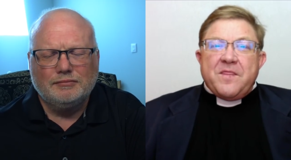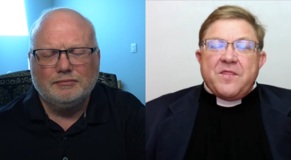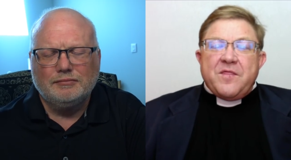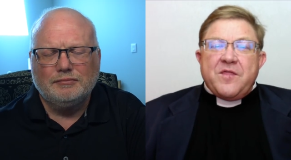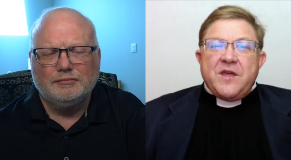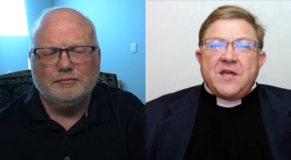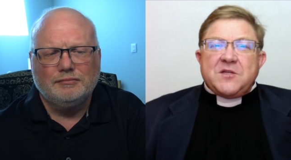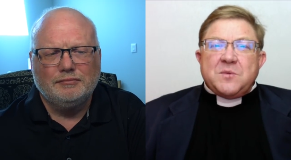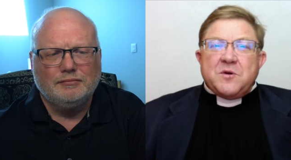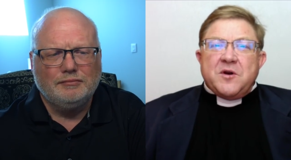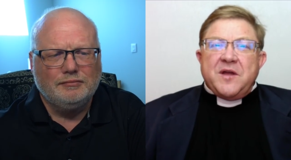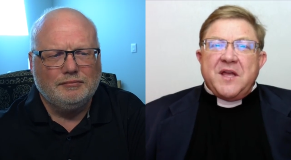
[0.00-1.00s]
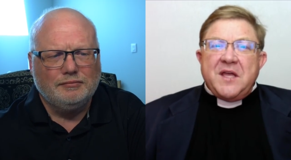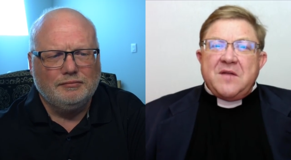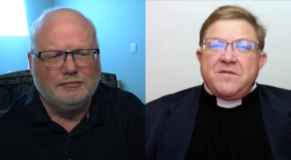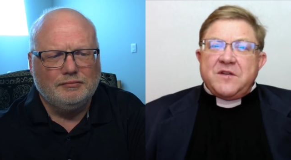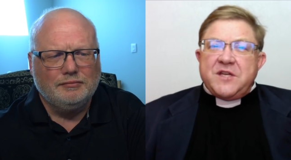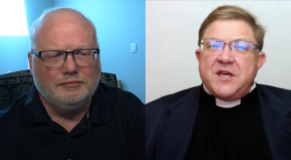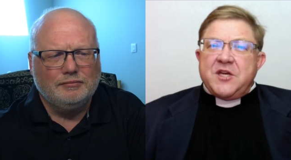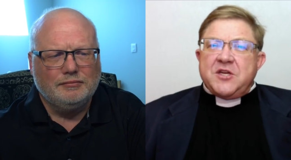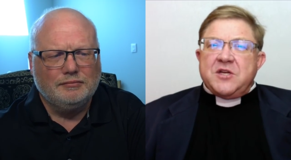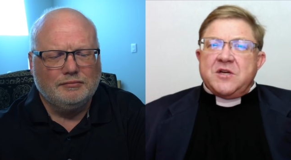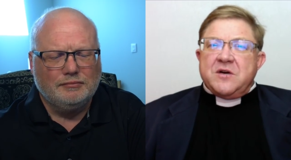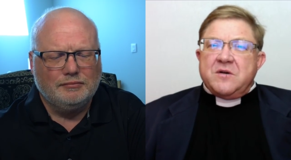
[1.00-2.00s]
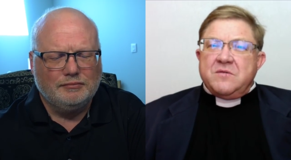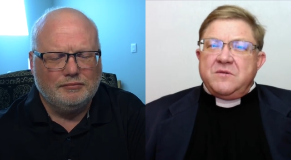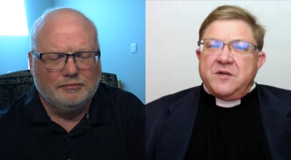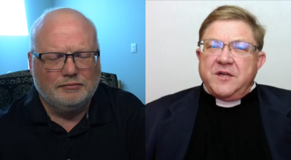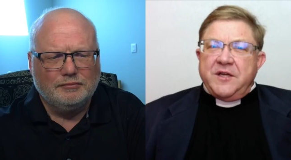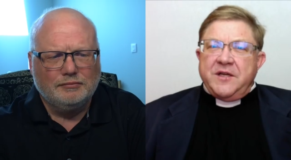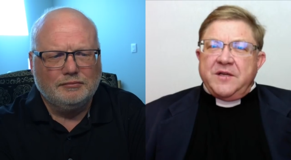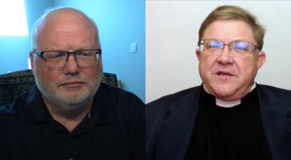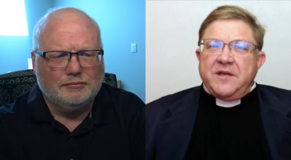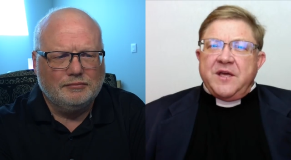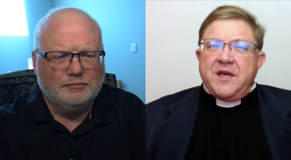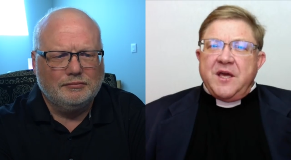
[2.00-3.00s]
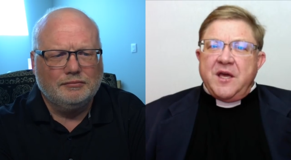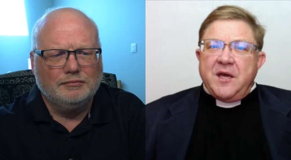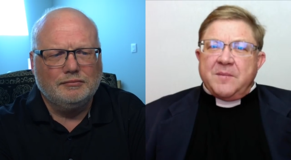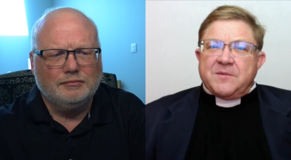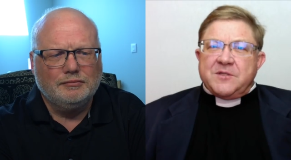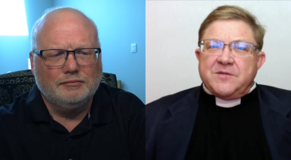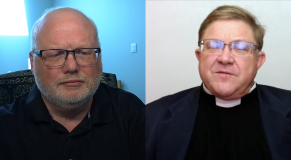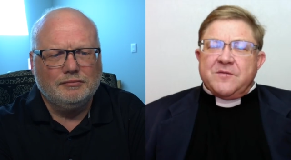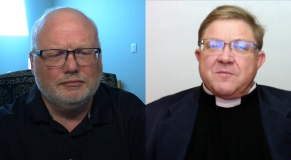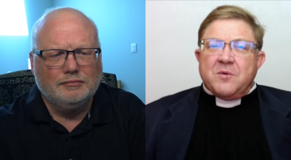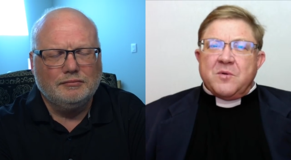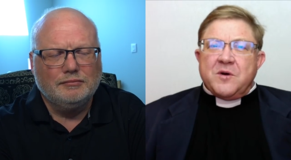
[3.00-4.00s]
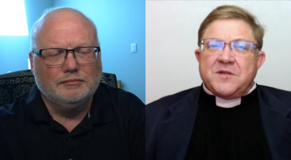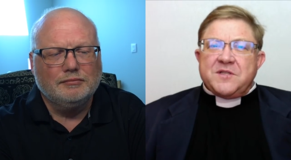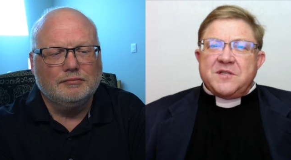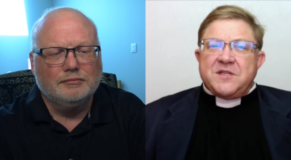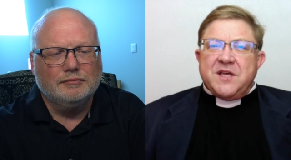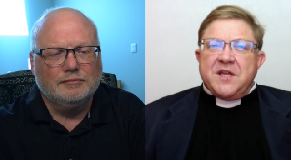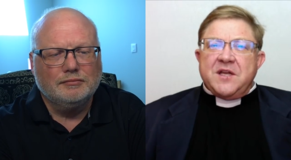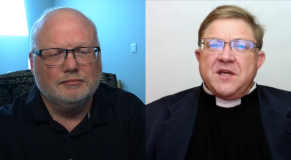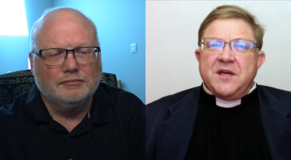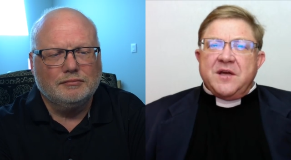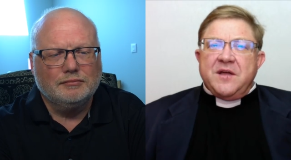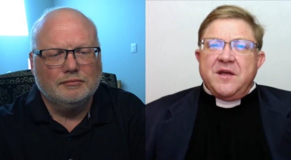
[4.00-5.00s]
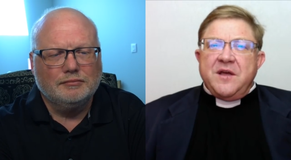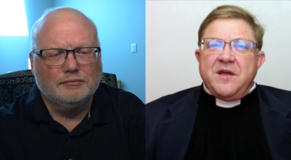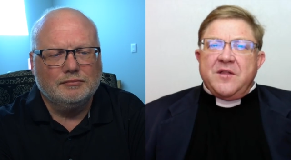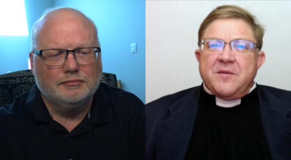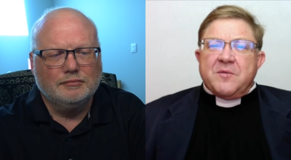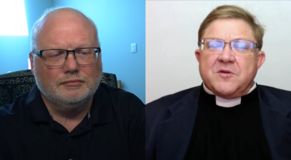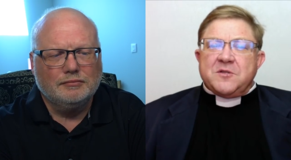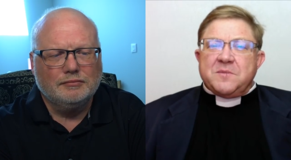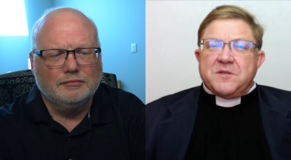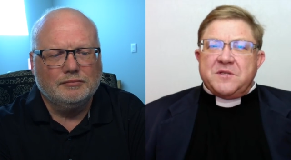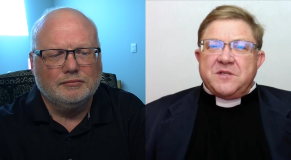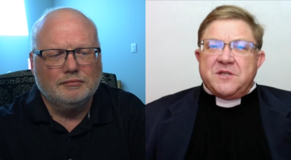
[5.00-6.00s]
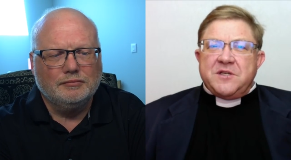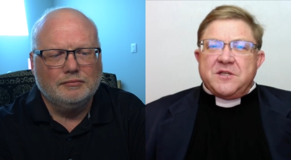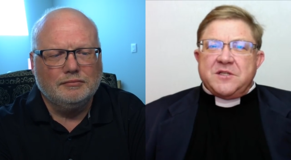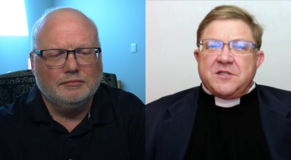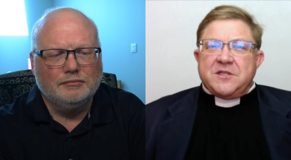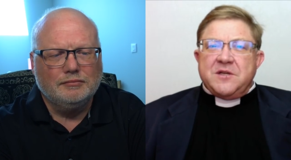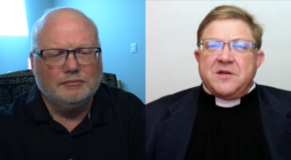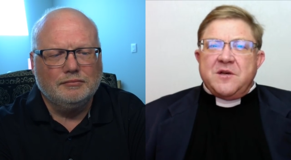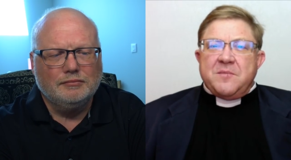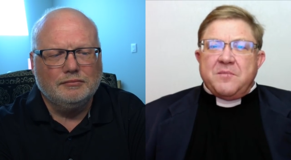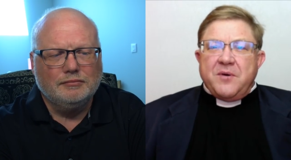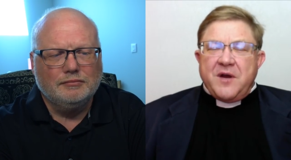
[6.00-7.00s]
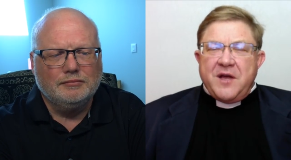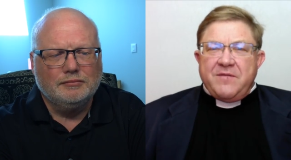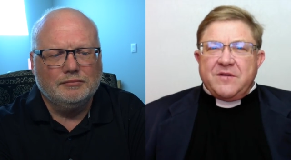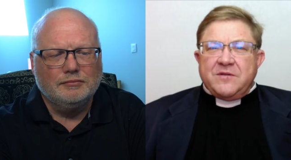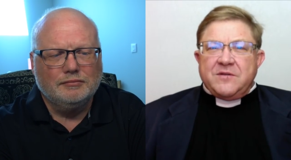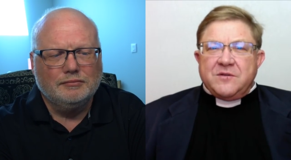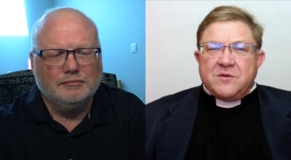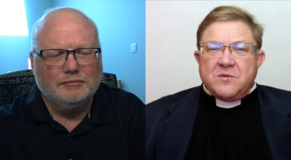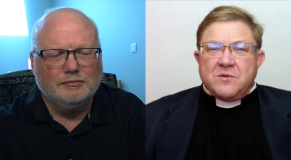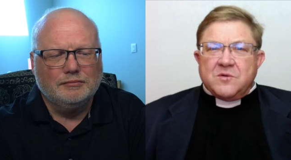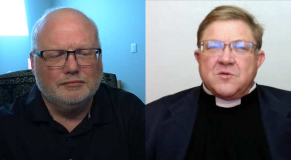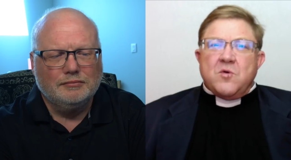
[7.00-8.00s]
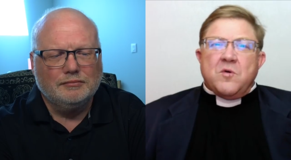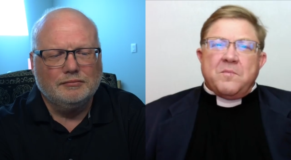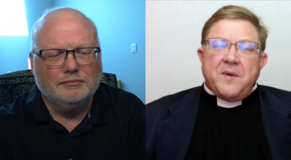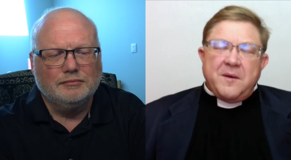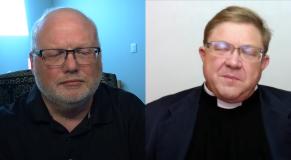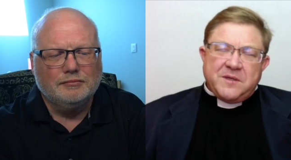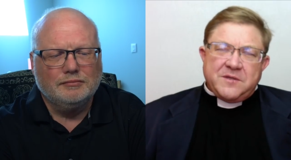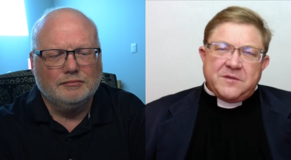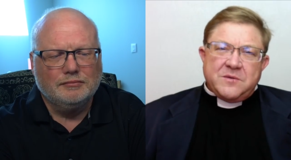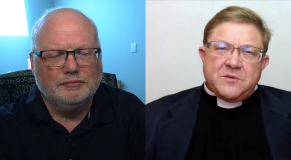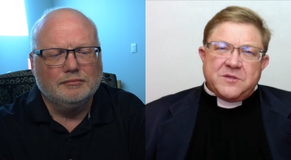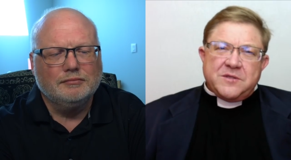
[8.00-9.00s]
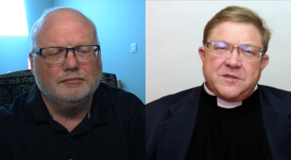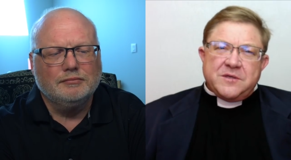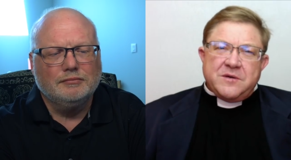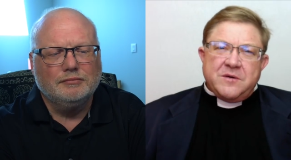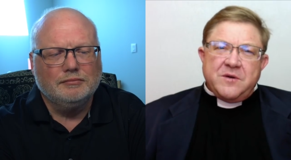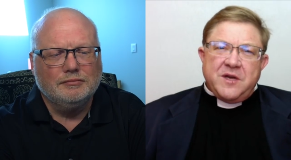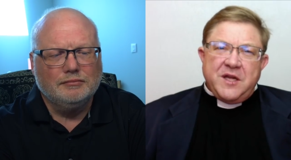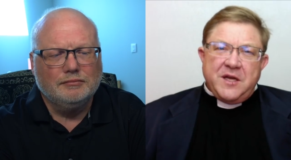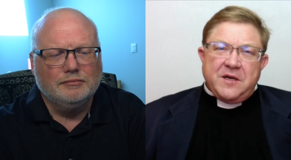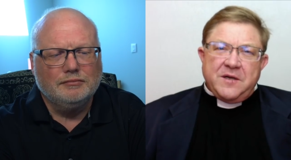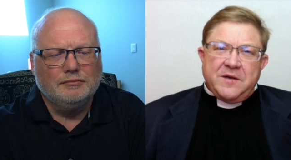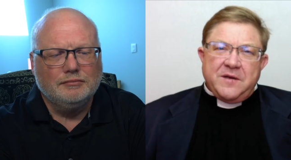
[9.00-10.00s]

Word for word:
Speaker 1: these were invitation only camps for boys attending the most prestigious private schools or public schools, as they're called in England,